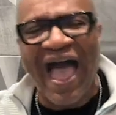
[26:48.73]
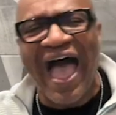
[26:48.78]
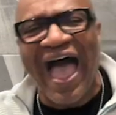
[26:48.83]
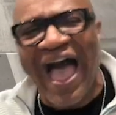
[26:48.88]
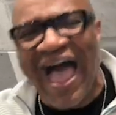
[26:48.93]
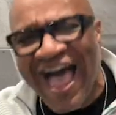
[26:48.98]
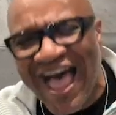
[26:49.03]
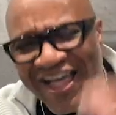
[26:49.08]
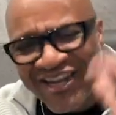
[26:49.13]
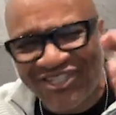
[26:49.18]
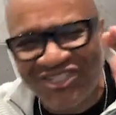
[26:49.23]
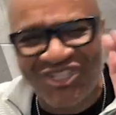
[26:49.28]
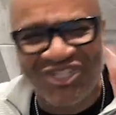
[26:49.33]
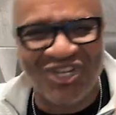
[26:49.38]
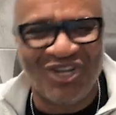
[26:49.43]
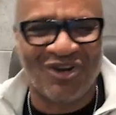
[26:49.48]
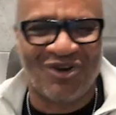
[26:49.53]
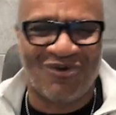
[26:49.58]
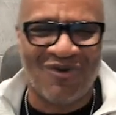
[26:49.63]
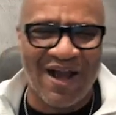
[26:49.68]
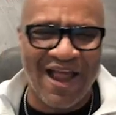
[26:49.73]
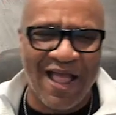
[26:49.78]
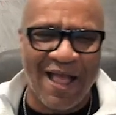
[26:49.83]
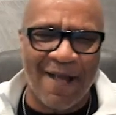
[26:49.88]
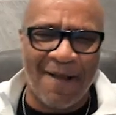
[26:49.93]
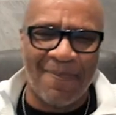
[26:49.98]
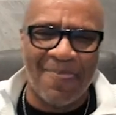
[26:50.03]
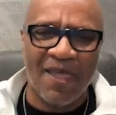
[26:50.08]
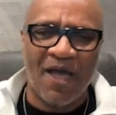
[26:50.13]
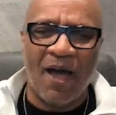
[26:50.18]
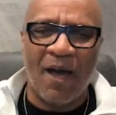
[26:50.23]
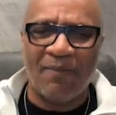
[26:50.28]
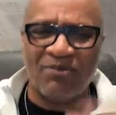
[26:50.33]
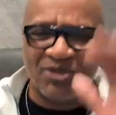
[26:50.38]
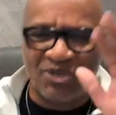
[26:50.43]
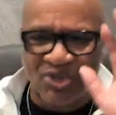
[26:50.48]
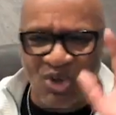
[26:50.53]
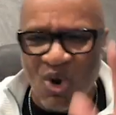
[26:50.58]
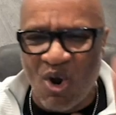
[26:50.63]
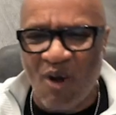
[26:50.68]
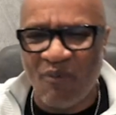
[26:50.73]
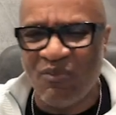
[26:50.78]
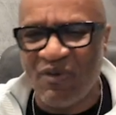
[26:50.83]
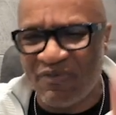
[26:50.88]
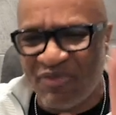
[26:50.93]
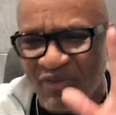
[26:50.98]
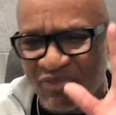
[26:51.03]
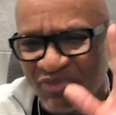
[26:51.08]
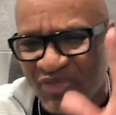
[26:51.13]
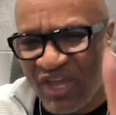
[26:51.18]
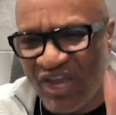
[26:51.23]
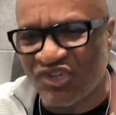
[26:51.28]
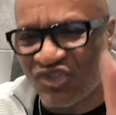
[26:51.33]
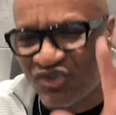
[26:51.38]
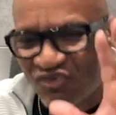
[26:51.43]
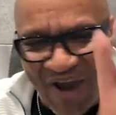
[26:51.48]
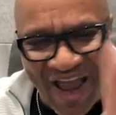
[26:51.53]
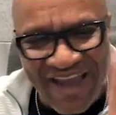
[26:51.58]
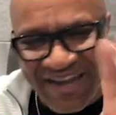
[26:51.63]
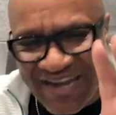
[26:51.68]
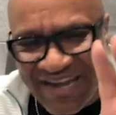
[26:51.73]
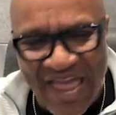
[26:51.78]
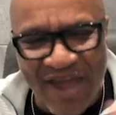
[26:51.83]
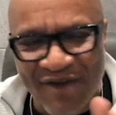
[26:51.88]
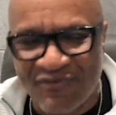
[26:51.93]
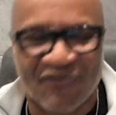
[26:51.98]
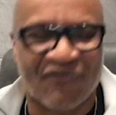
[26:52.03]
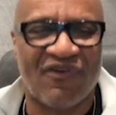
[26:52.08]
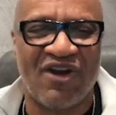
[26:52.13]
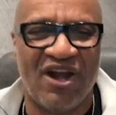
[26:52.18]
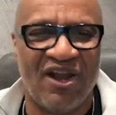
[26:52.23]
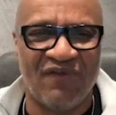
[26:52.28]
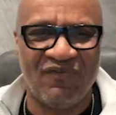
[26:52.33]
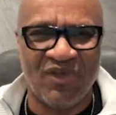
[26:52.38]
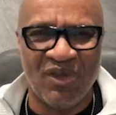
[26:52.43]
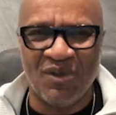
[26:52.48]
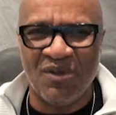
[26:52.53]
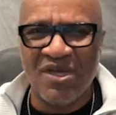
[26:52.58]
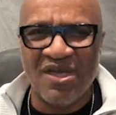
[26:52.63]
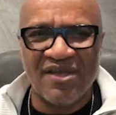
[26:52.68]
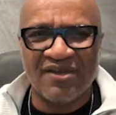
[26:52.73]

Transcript: Eyes to the ground, absorbed with the things right in front of you.